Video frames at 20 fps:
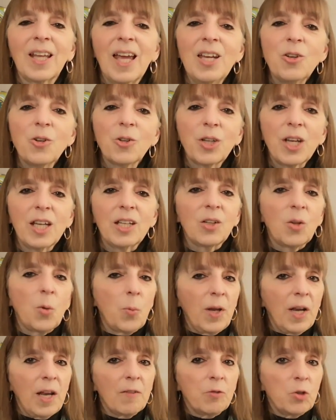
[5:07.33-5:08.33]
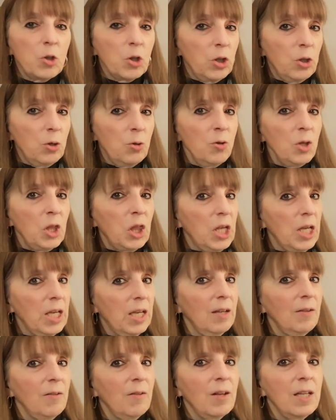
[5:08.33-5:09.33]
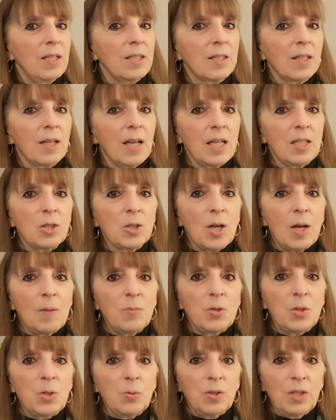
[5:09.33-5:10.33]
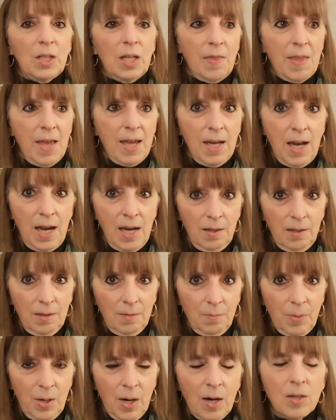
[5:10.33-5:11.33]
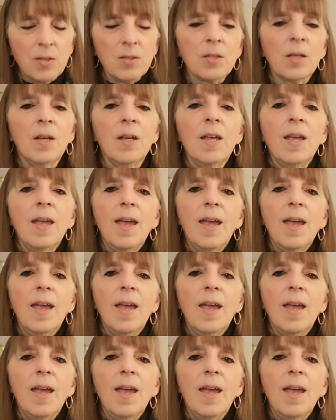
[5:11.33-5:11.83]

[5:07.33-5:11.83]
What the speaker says: light your candle whenever you think it is a nice time to do it in that 8 bars,